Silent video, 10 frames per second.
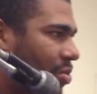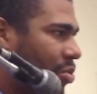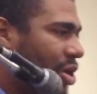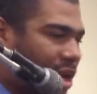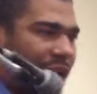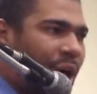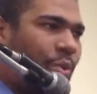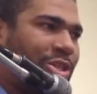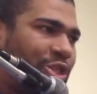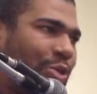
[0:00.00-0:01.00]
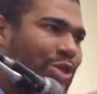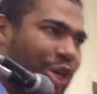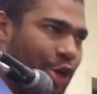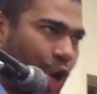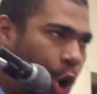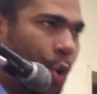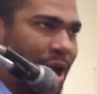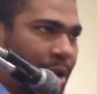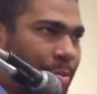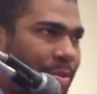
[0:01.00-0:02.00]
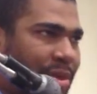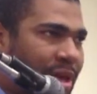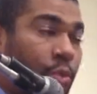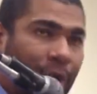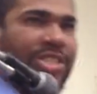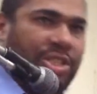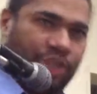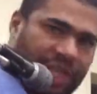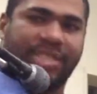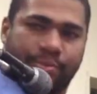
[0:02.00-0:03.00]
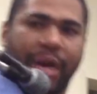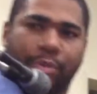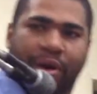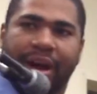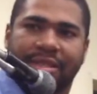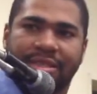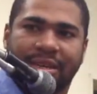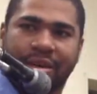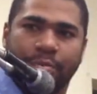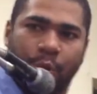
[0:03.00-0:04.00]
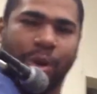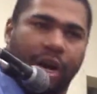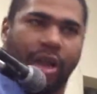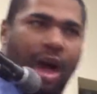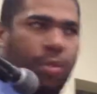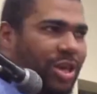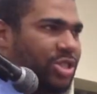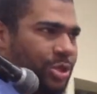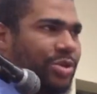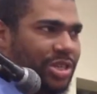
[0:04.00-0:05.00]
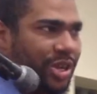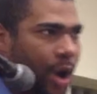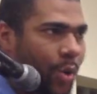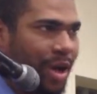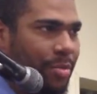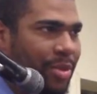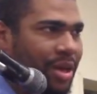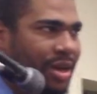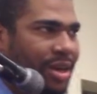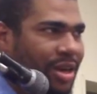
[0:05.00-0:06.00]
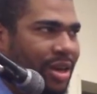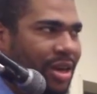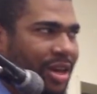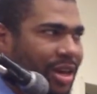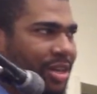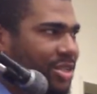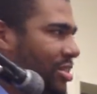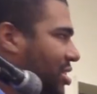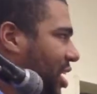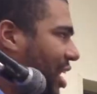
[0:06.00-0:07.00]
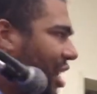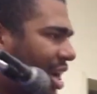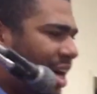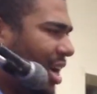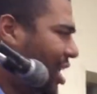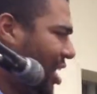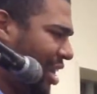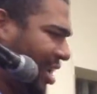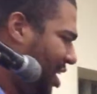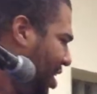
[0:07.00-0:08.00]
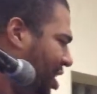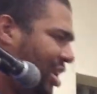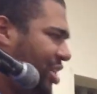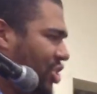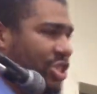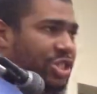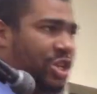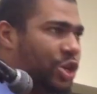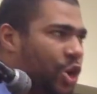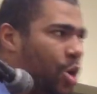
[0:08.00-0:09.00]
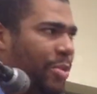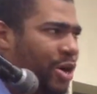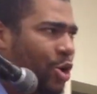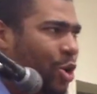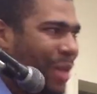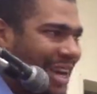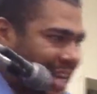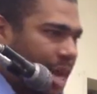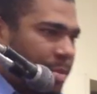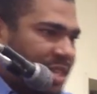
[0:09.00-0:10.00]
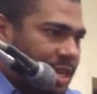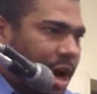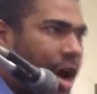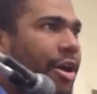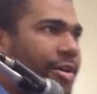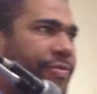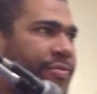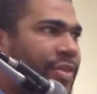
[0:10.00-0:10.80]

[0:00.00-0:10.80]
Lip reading: When Allah wants you to know Him, it wasn't just memorized. But when Allah wants you to know Him, He didn't just say, just know me or know my name. It's arf.